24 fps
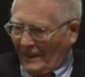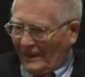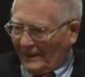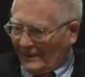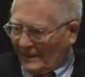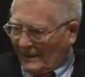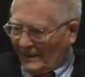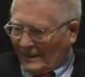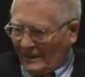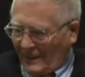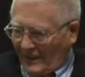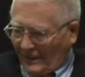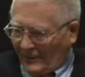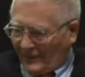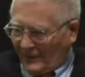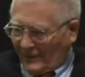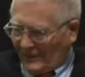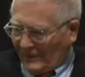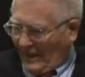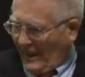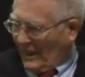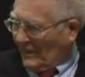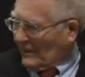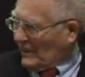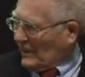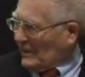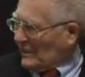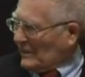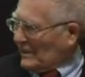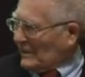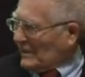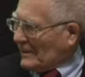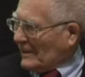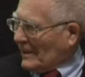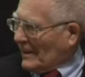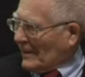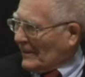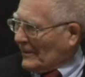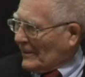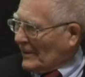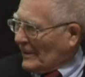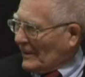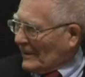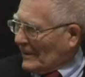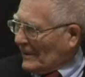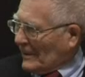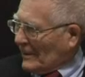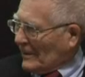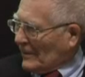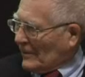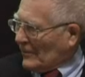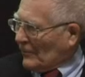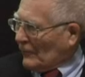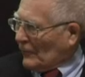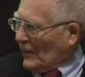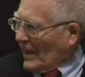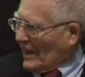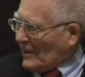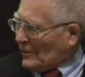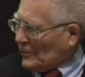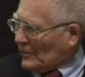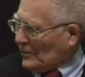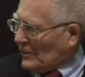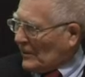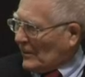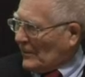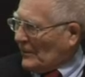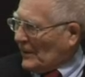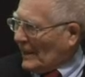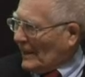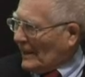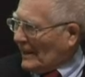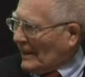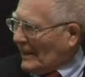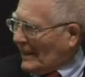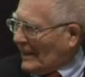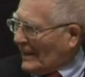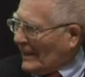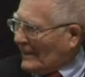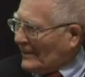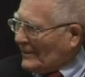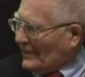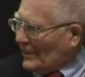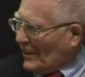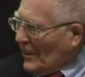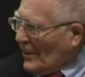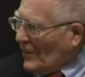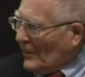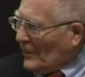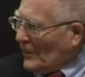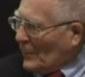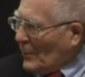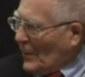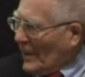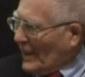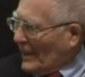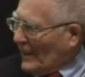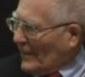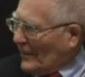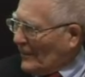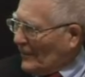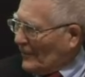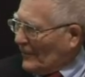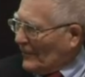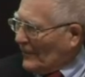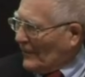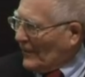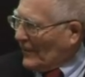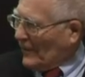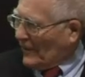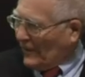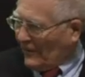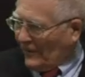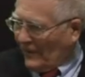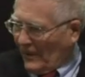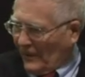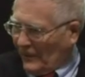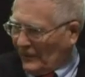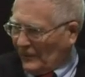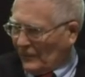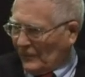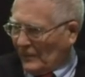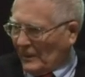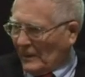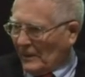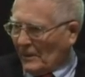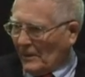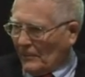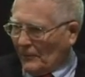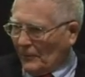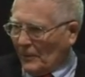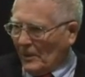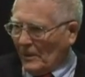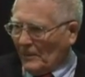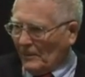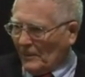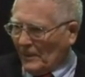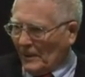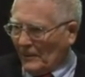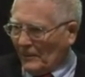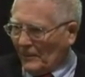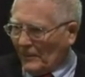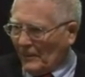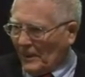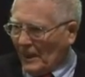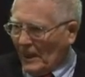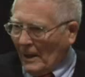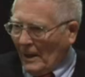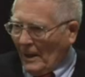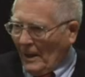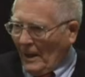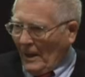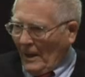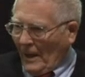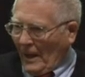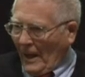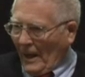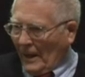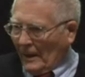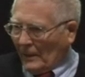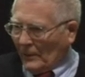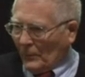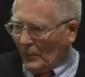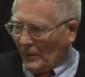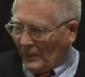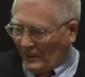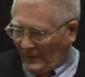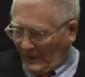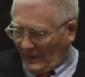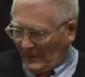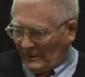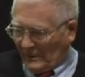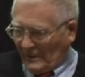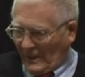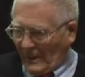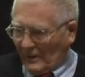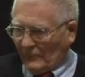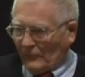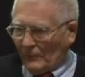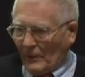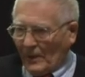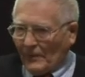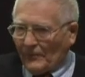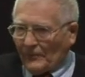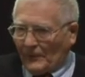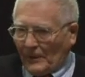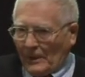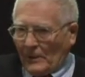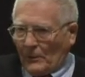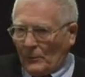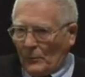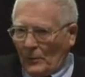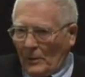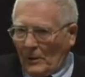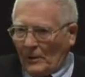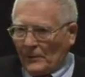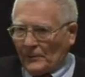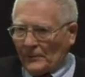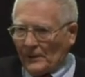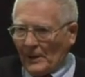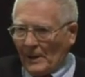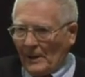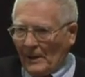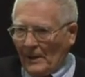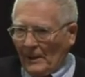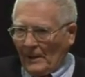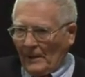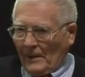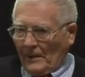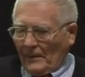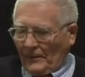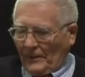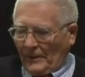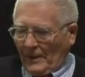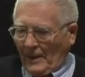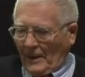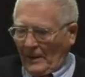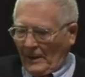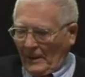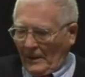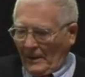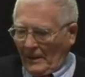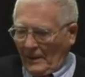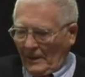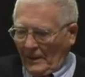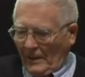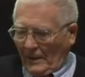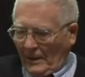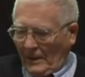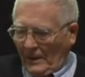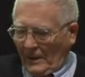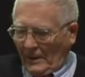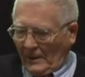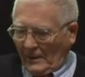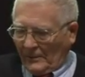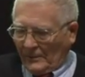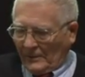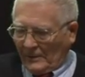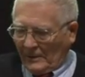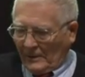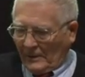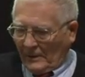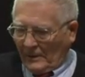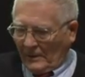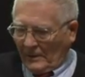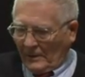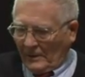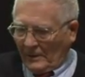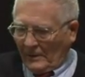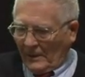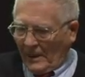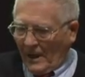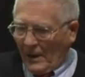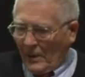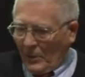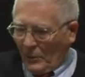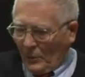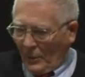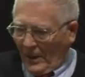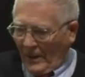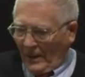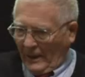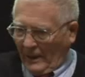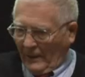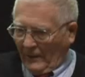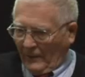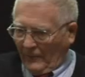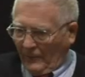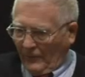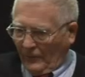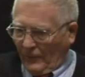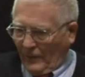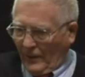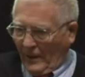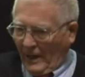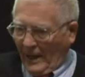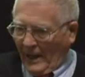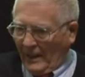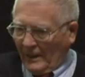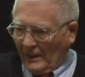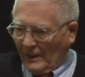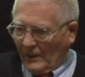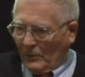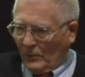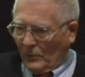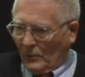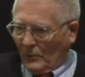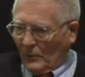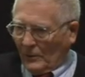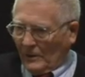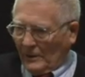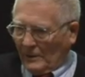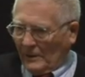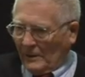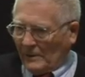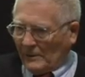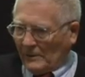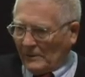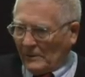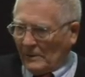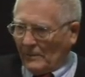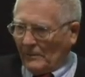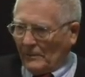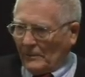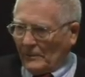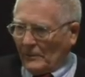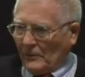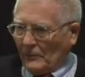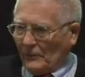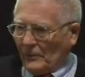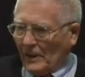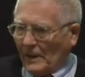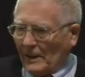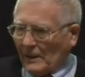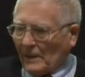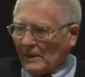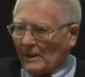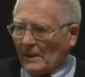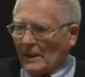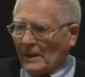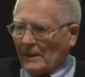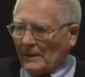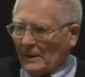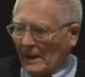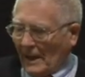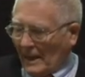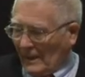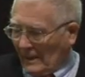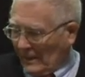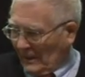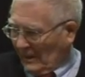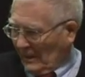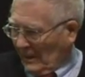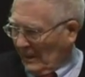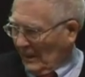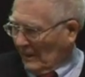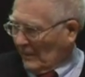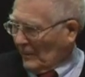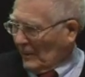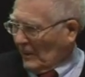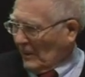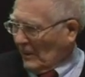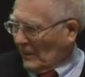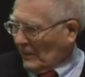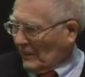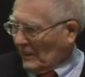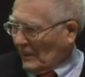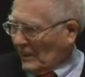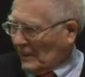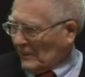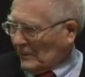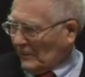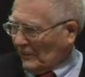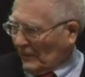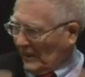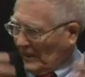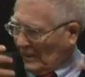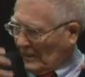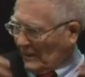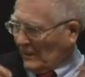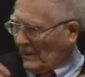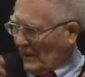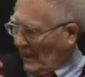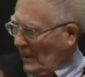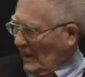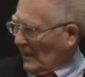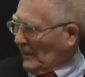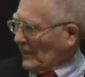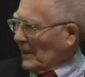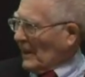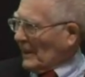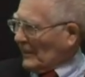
he didn't understand this, that rational thinking is not the way of answering the problem. And what he said roughly was, there is no way for any organism to regulate anything beyond its phenotype,